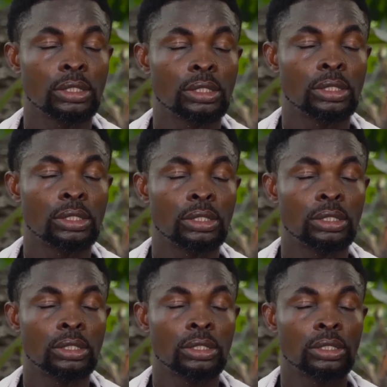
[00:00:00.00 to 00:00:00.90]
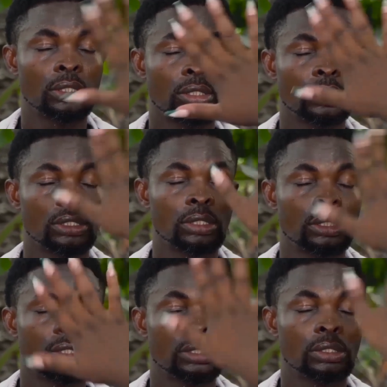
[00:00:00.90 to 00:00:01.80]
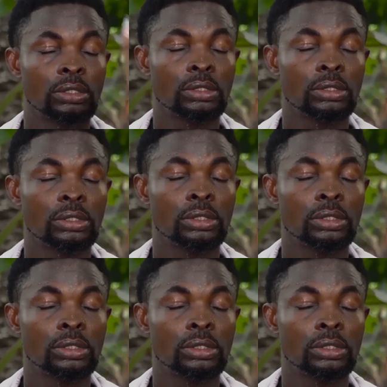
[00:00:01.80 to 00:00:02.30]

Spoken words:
(no one is talking)